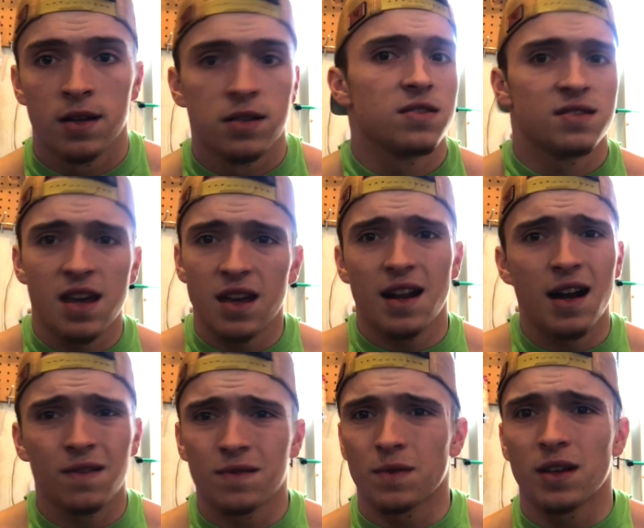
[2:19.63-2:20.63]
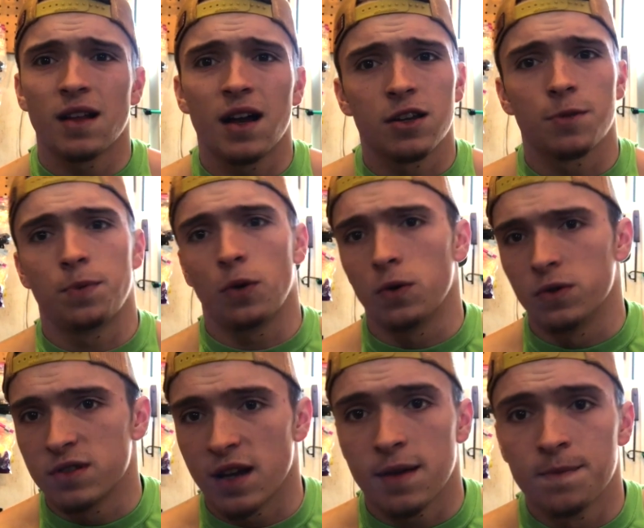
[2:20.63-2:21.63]
just take it out and reline your
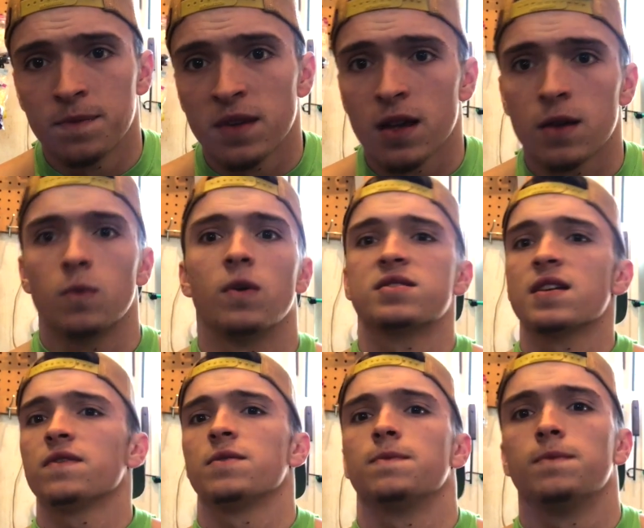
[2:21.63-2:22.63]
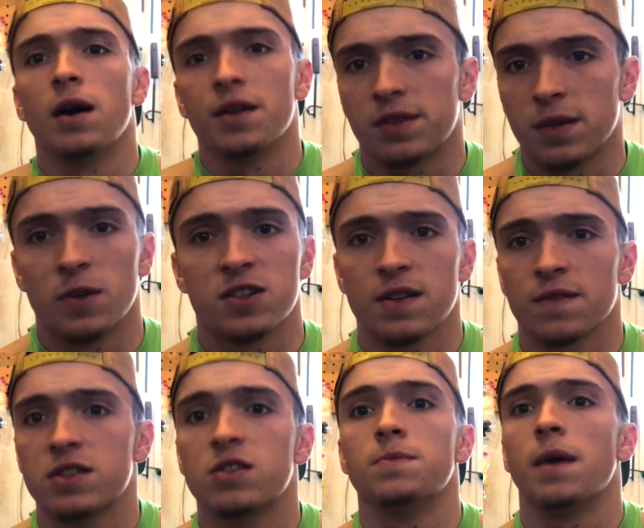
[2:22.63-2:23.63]
poles, like once every month and once
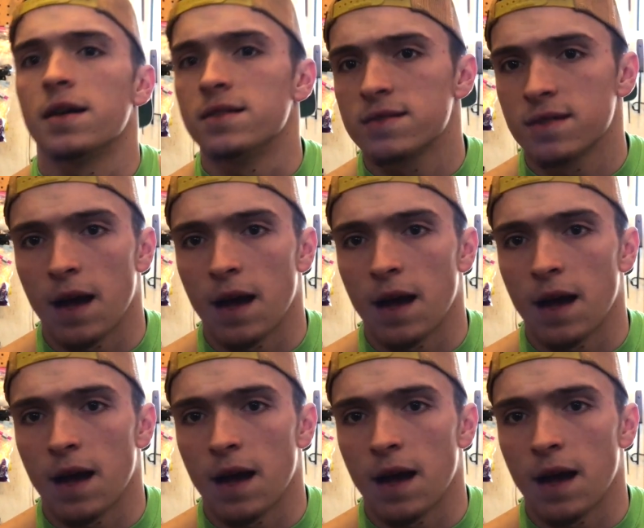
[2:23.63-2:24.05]
every 2 months.